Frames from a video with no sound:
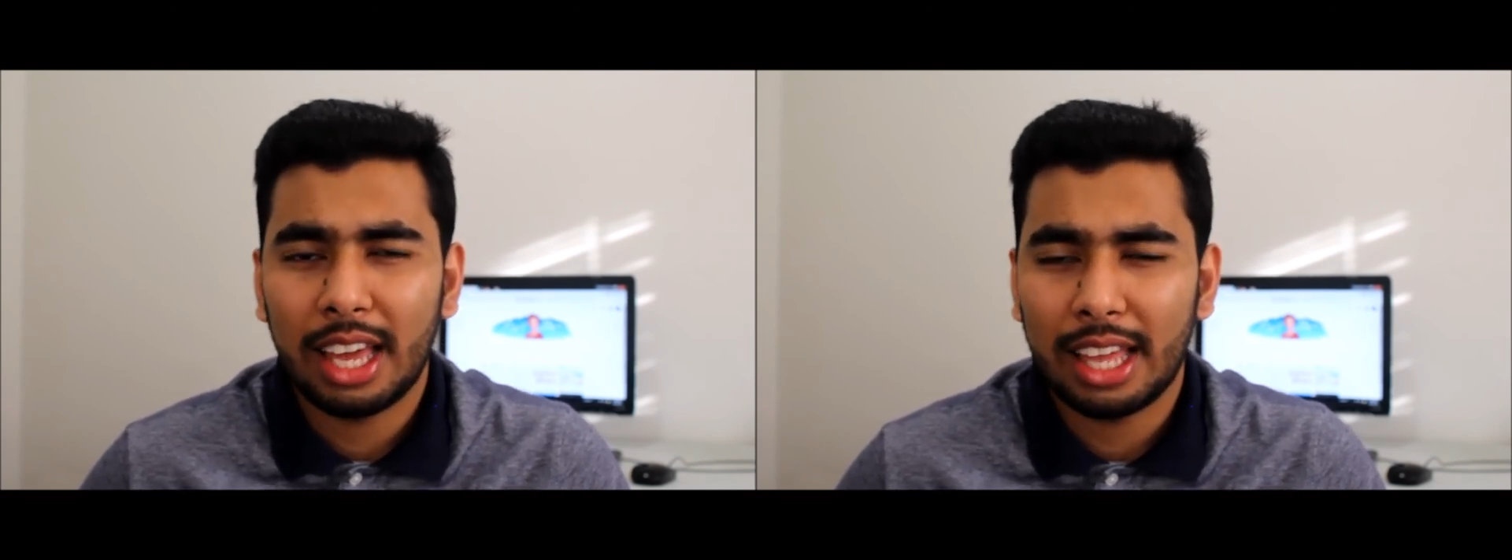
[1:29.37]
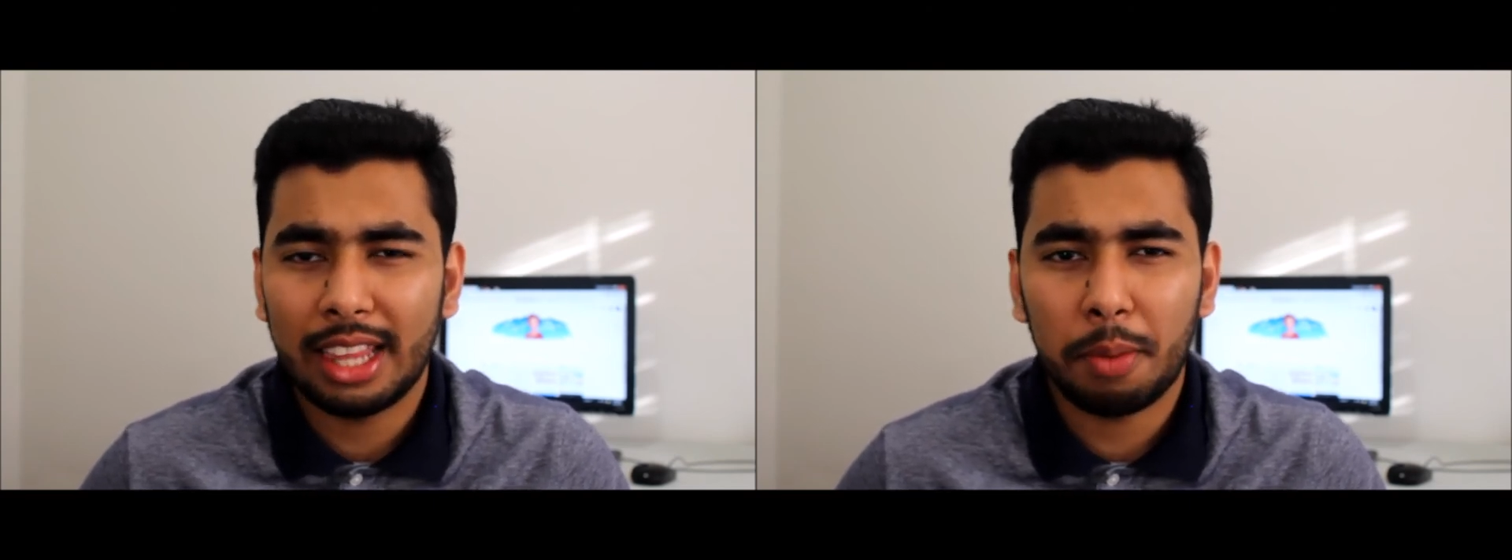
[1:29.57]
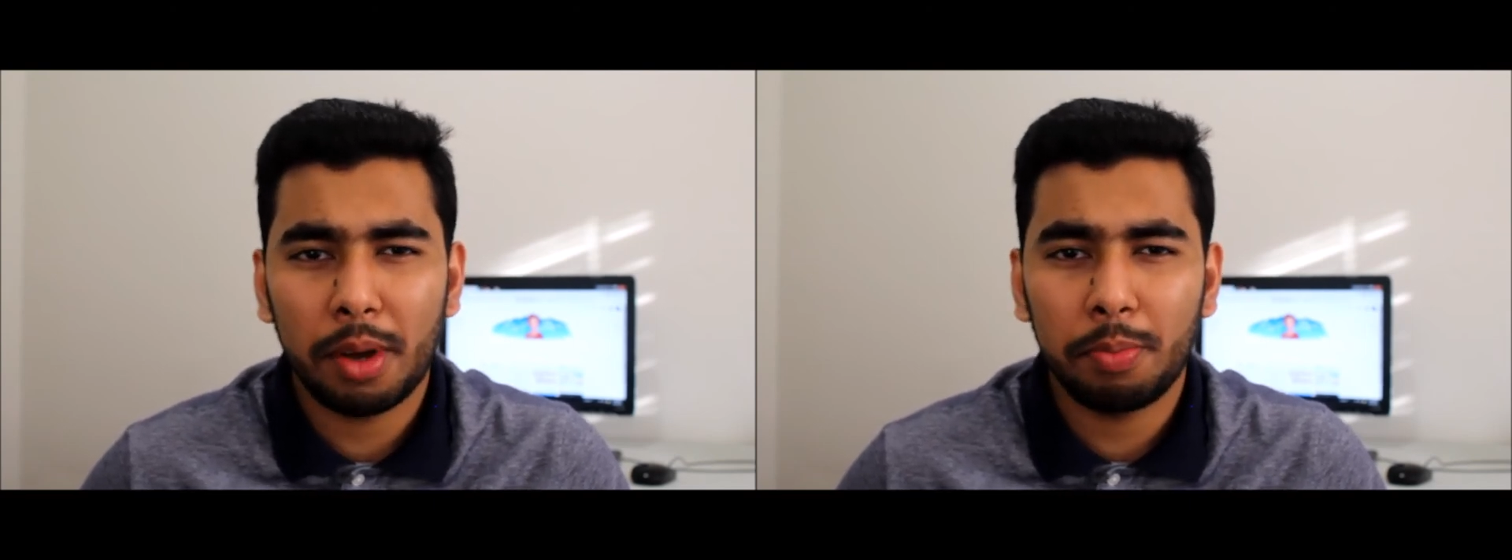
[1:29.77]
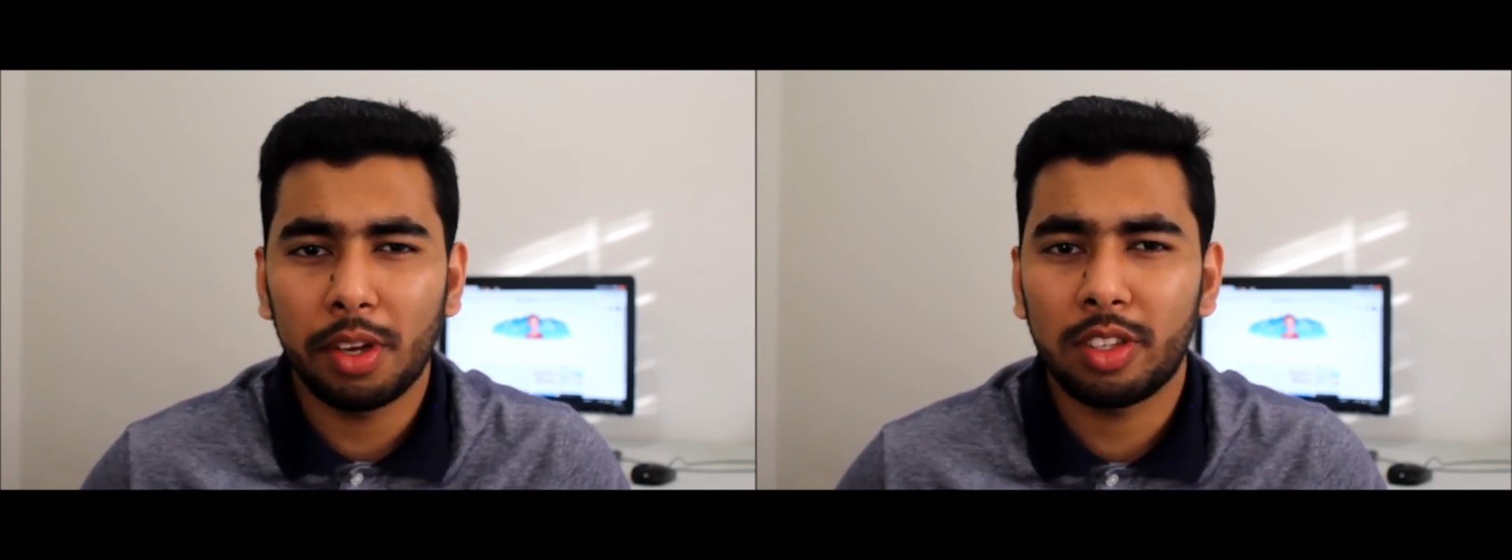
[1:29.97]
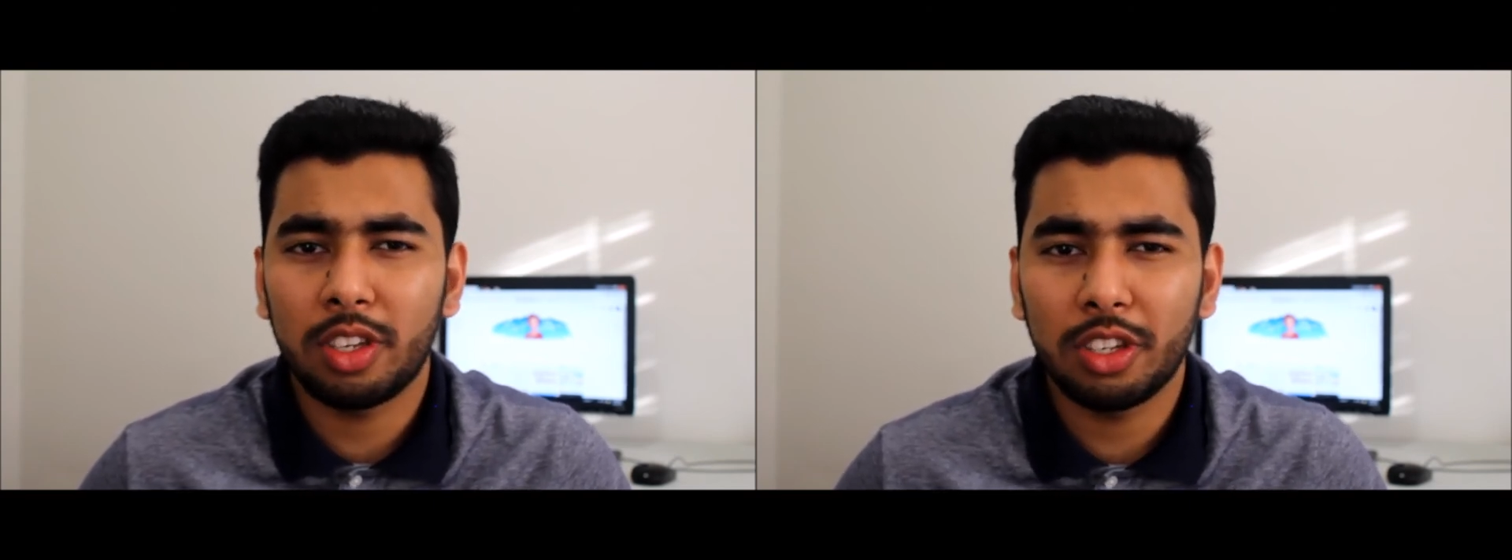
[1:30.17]
that might be
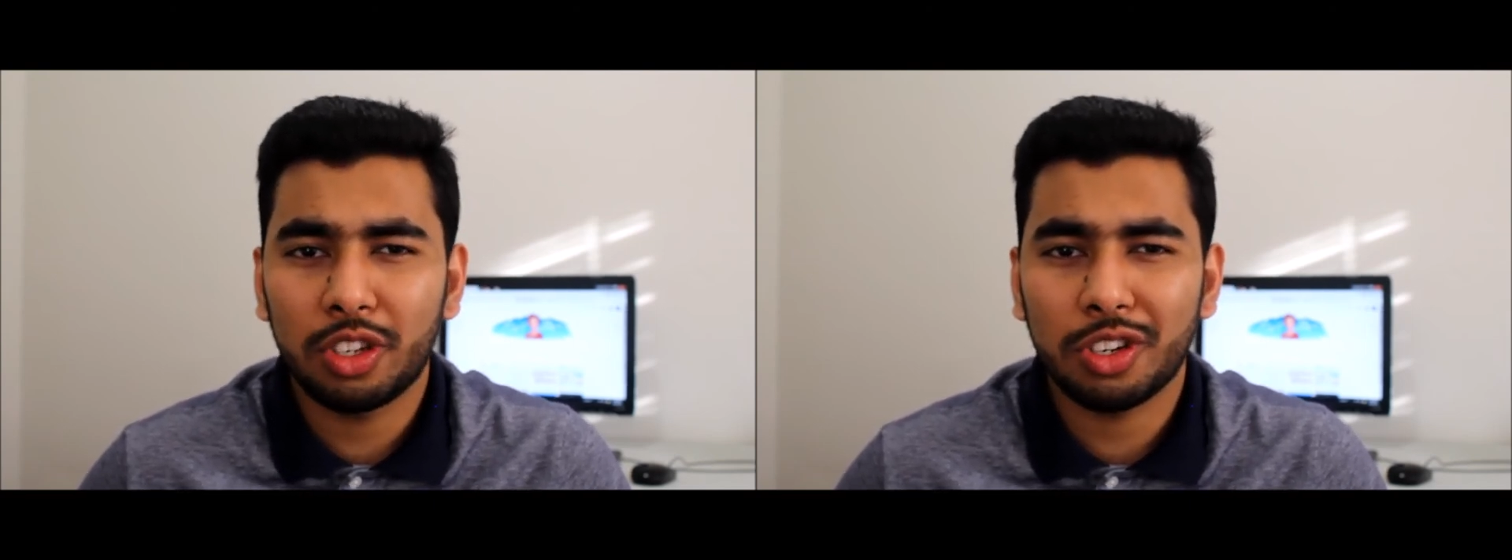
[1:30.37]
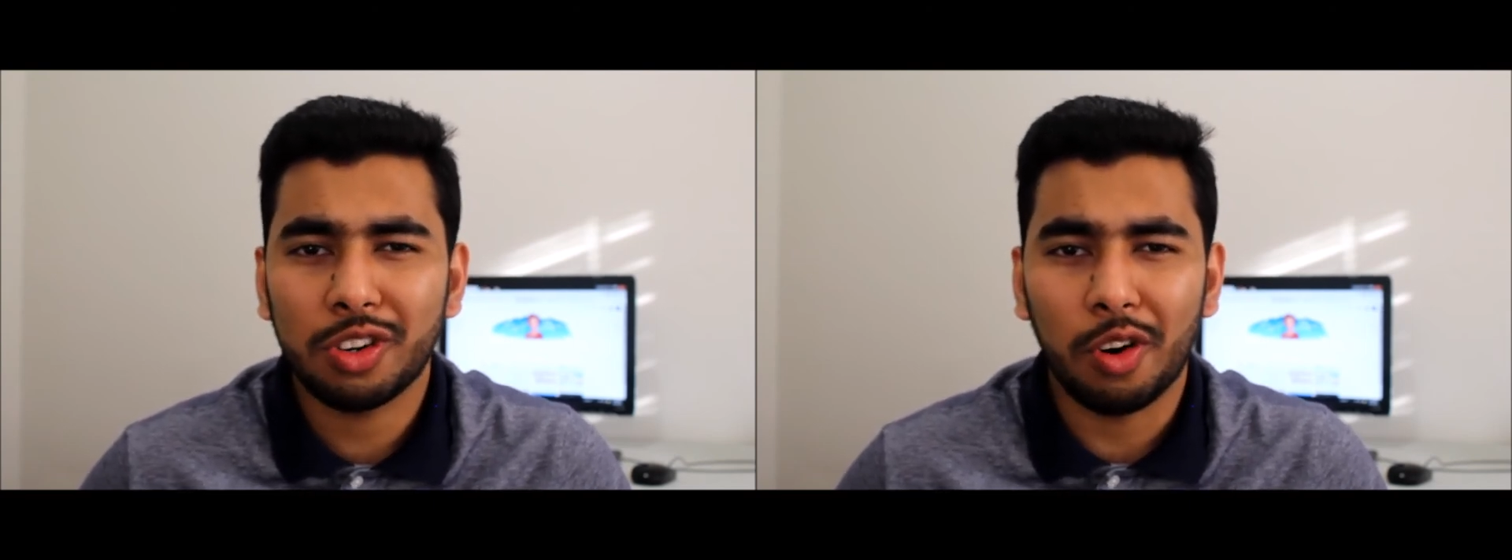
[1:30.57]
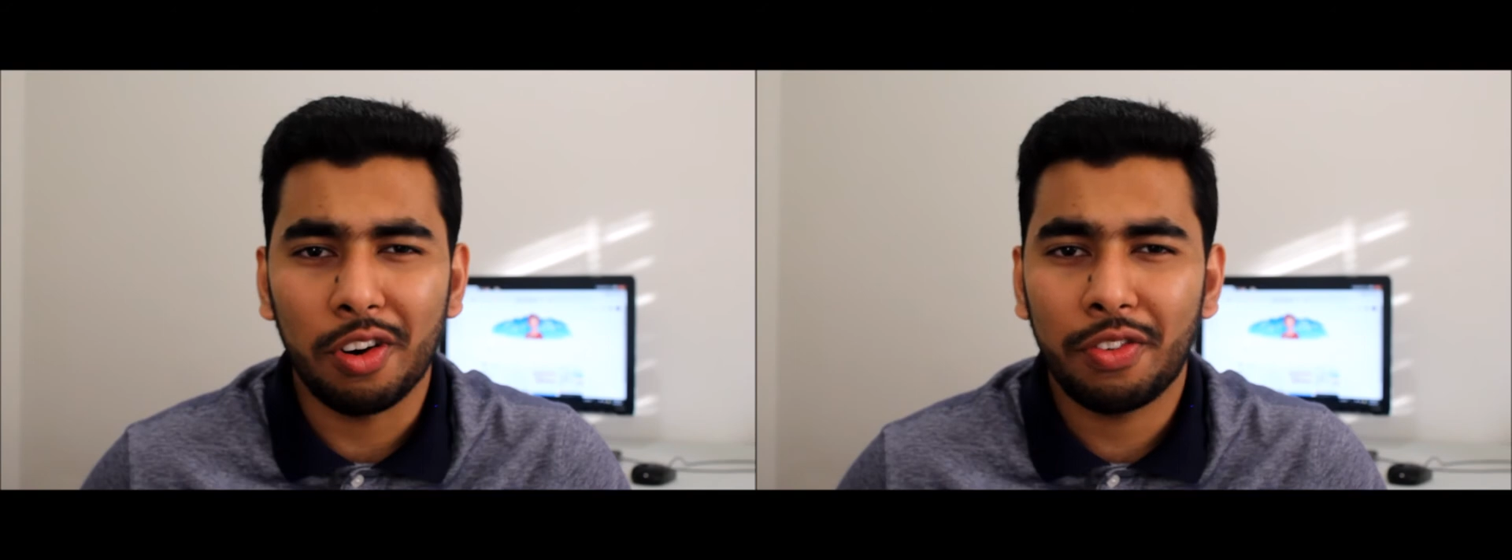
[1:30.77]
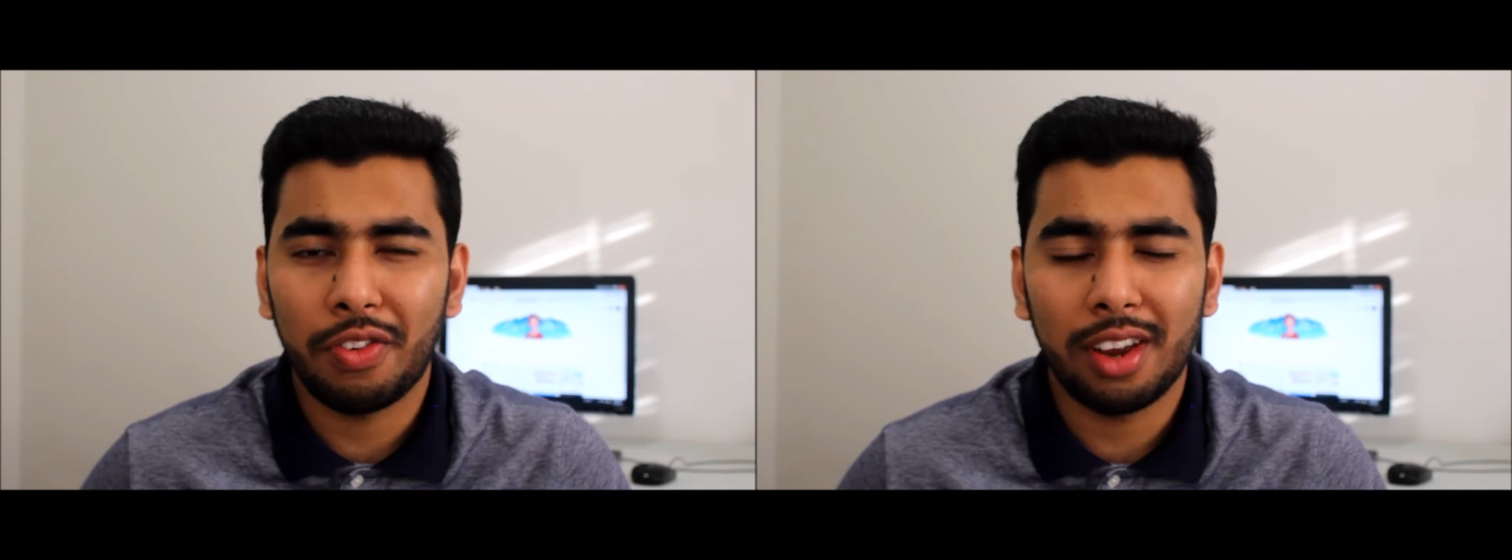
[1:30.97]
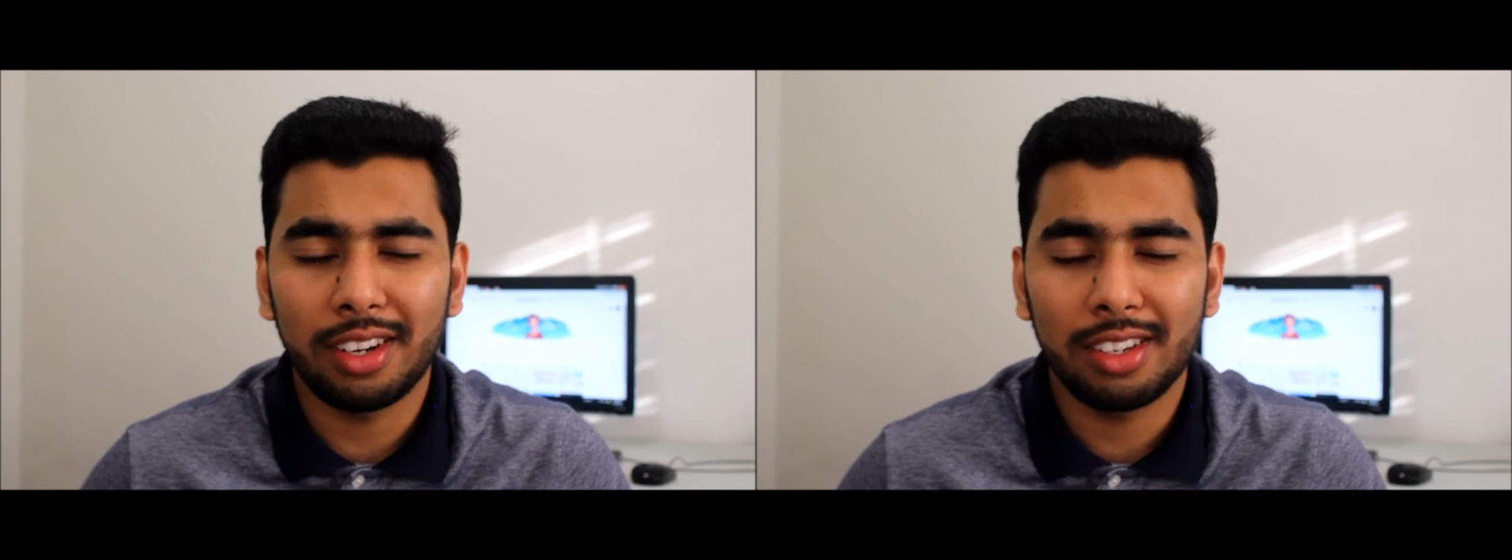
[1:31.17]
a teacher or a
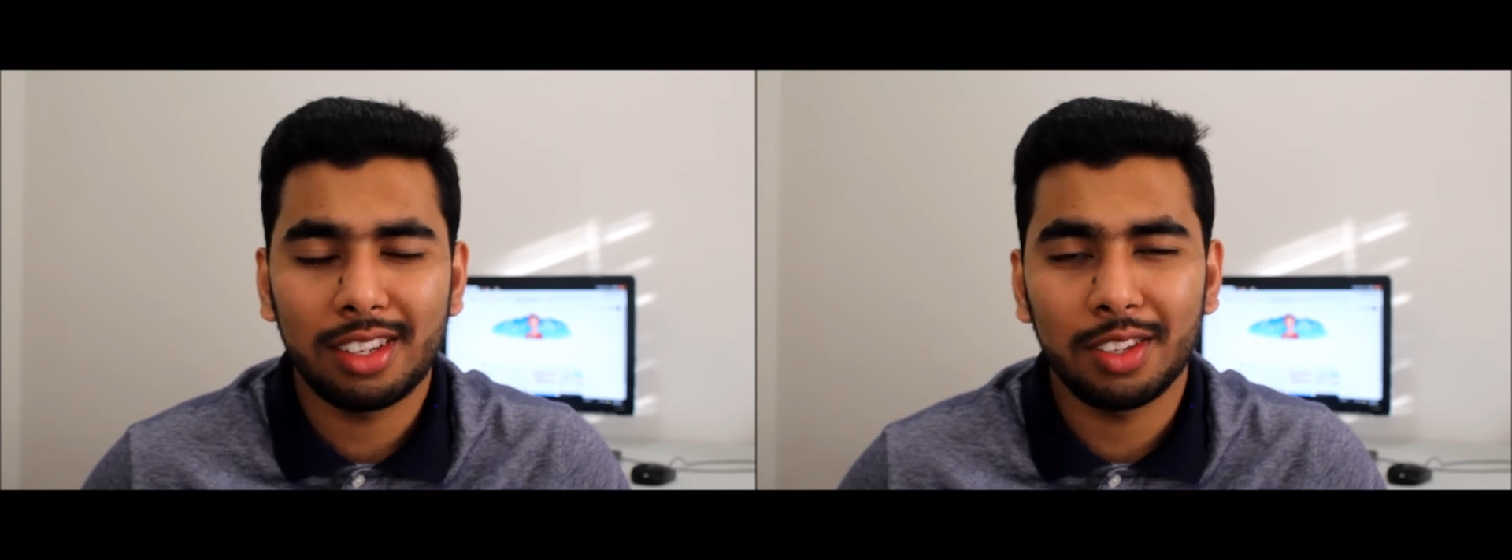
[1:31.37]
friend.